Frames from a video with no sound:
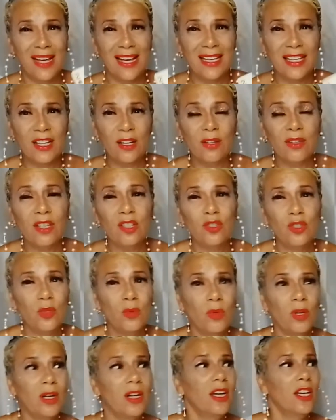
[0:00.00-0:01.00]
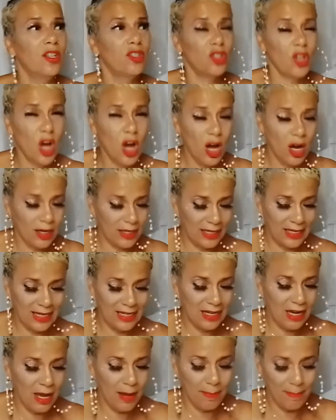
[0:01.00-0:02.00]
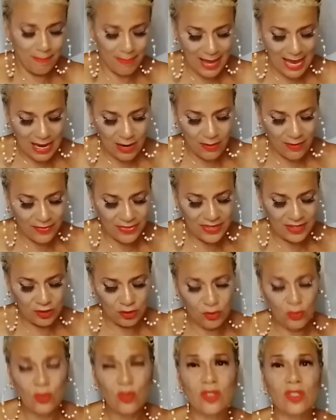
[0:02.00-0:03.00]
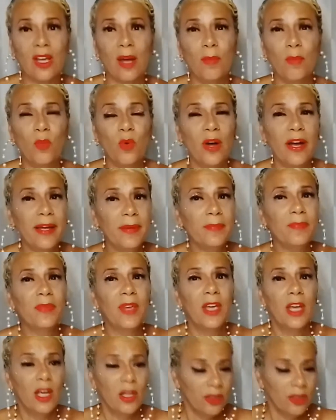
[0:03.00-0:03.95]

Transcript: I hear that you were talking about this to someone.